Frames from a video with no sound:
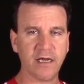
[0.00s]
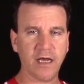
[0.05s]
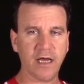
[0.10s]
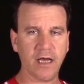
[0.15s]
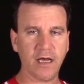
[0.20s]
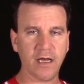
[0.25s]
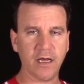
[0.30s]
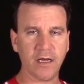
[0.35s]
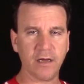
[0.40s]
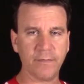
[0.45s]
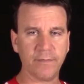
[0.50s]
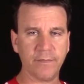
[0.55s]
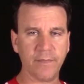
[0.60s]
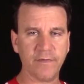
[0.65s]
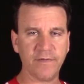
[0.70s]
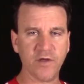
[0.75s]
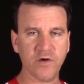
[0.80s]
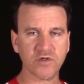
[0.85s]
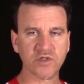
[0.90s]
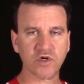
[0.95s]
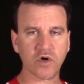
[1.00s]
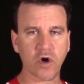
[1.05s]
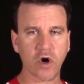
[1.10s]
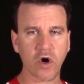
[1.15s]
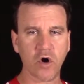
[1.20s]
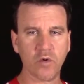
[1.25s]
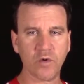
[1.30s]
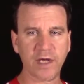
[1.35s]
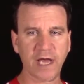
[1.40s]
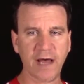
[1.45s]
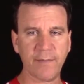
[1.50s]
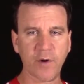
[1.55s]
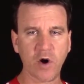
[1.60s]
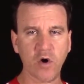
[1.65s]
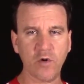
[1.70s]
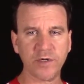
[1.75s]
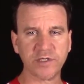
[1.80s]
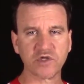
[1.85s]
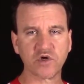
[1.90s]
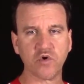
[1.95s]
those are always, I'm
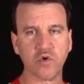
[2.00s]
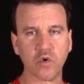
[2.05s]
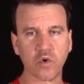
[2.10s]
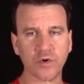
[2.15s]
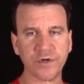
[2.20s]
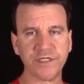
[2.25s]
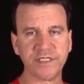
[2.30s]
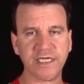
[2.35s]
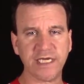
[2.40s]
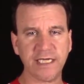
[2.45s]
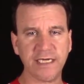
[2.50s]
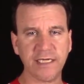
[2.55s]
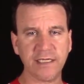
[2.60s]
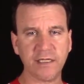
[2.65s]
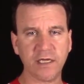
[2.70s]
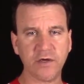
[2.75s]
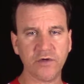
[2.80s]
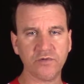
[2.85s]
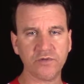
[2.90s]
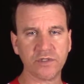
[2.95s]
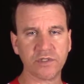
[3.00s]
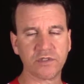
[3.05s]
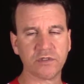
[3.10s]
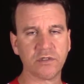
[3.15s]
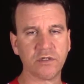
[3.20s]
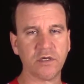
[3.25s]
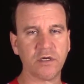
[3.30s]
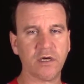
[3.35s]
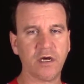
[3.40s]
always quarantining those,